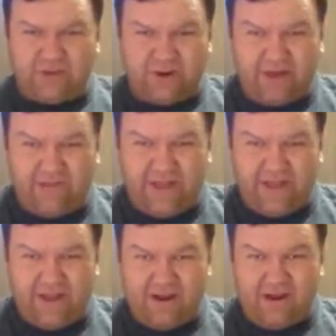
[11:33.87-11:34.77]
are going to be
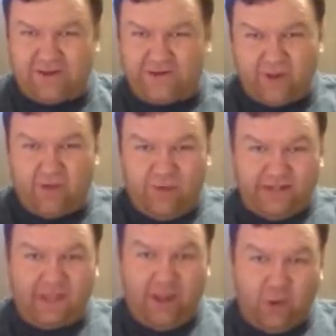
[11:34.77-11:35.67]
there because they're the ones
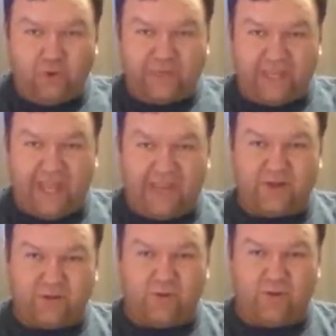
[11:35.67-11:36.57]
that host the
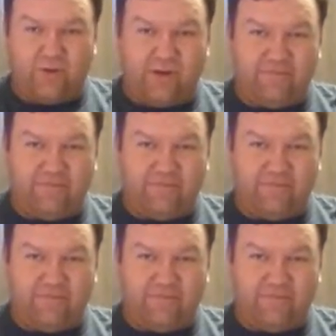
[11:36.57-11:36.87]
actual